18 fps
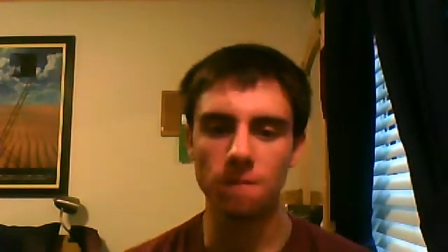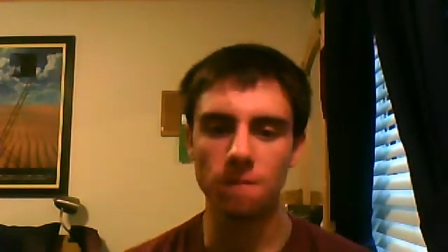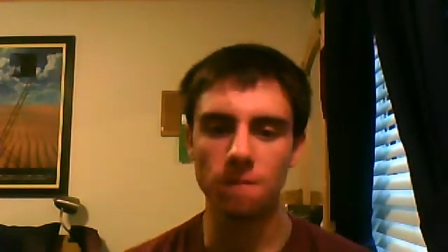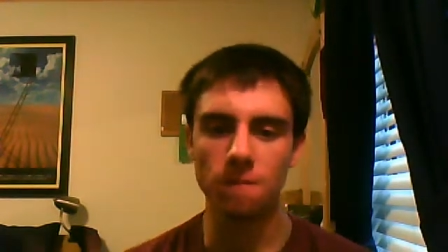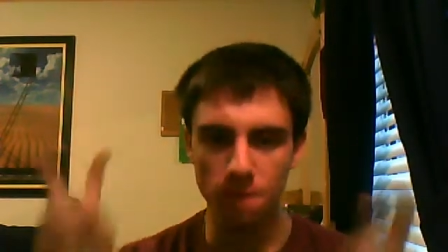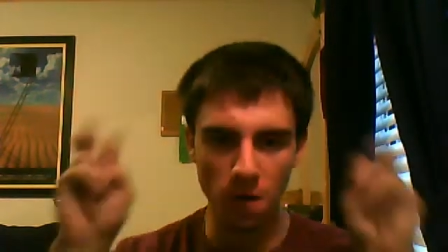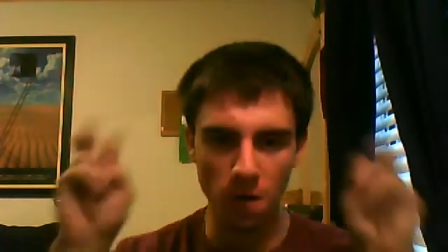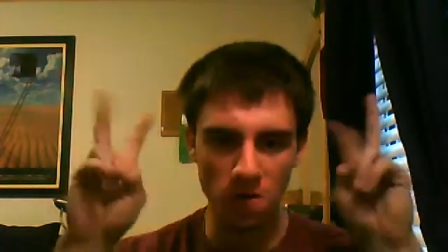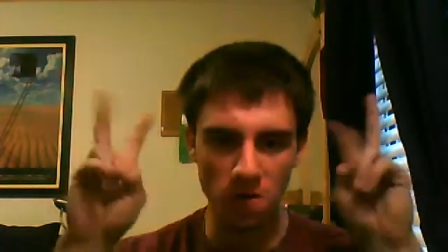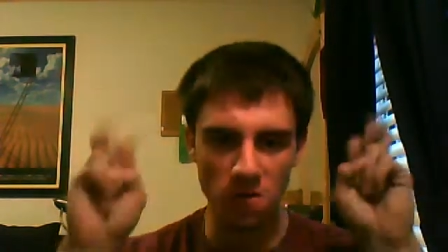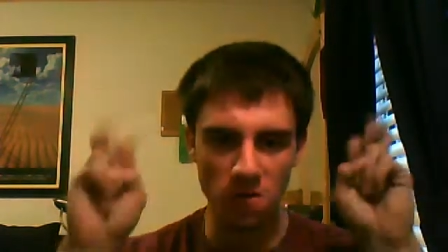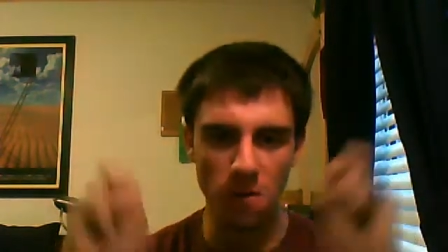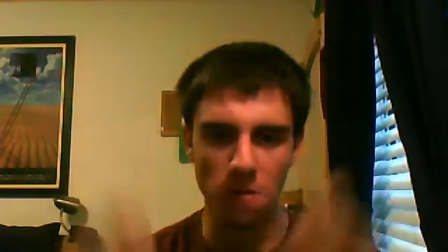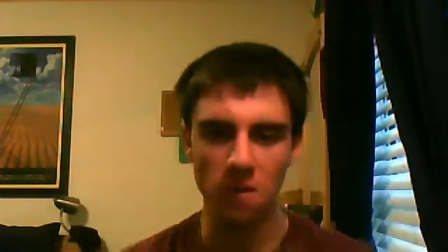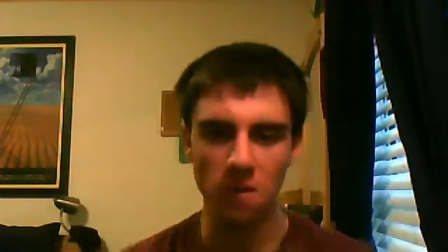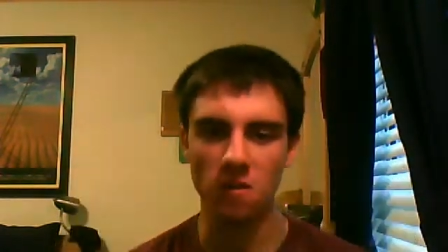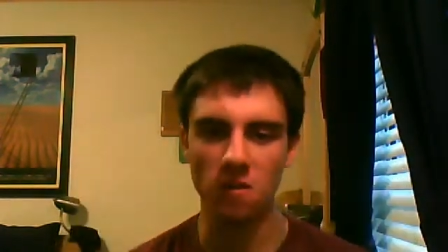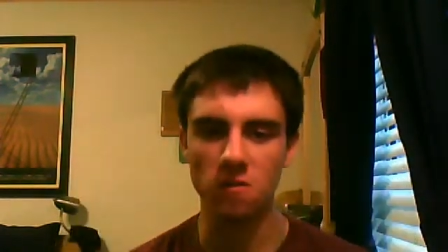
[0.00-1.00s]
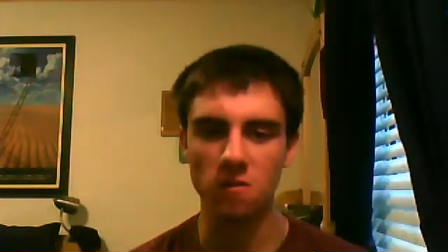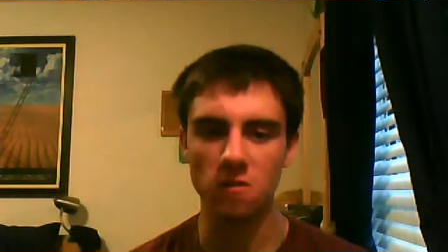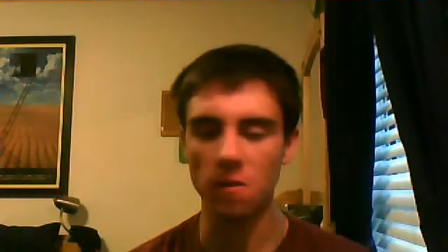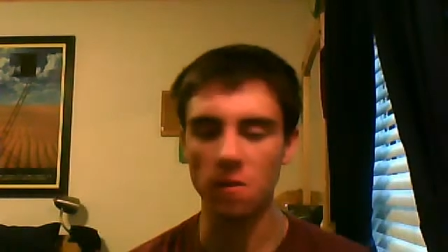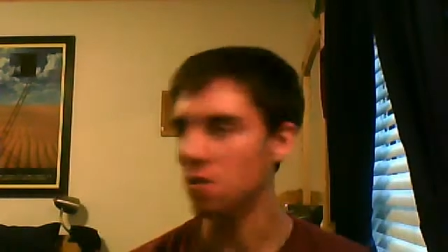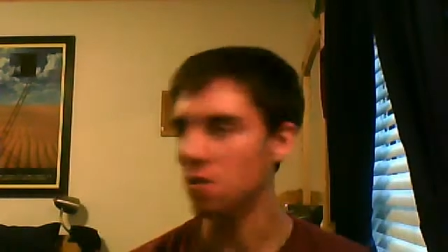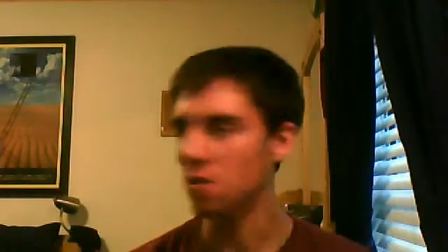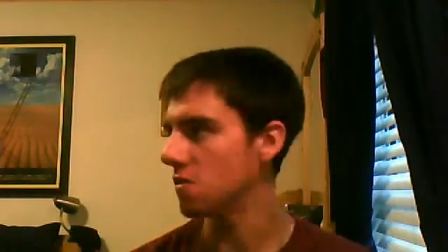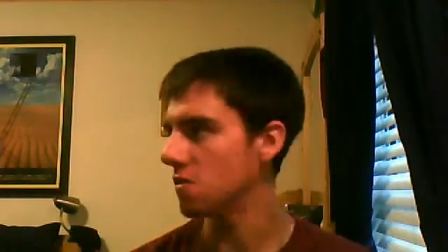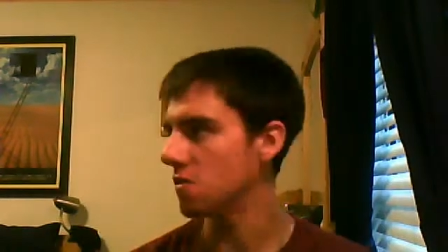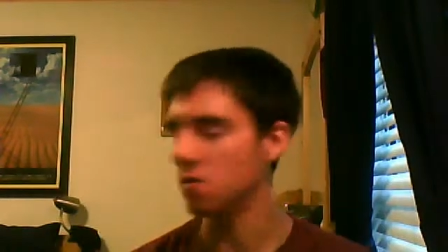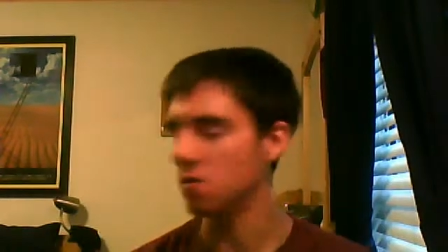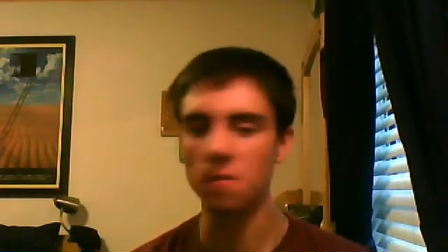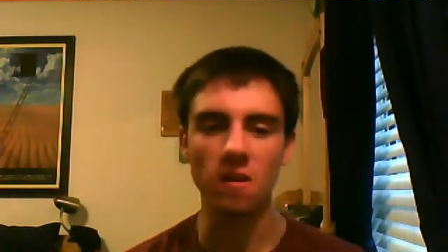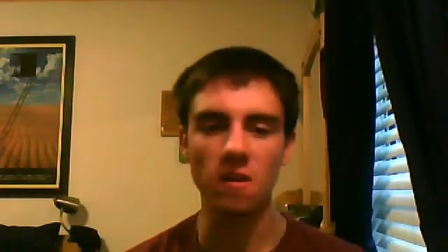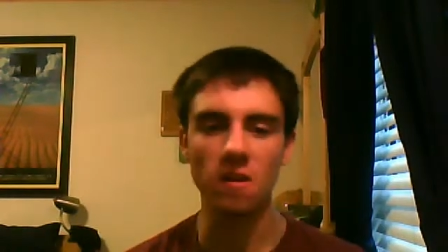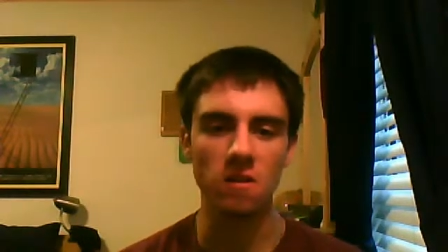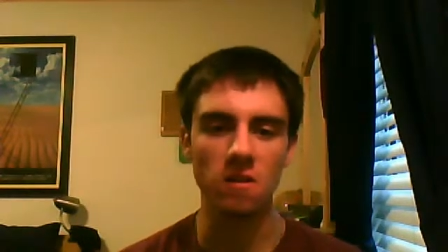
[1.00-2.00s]
first dipping experiences,
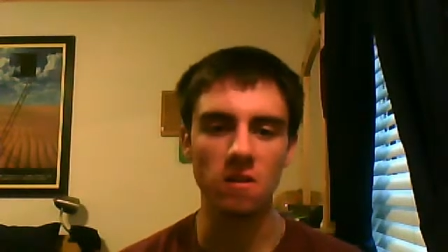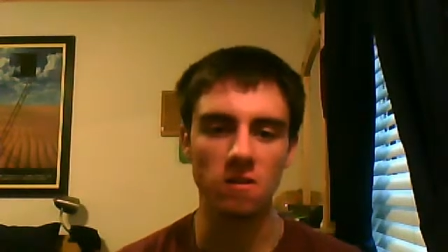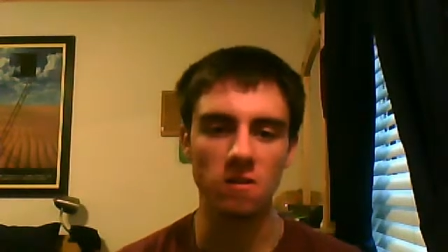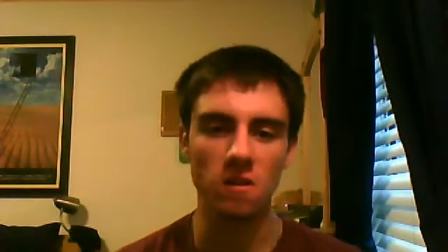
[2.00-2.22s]
because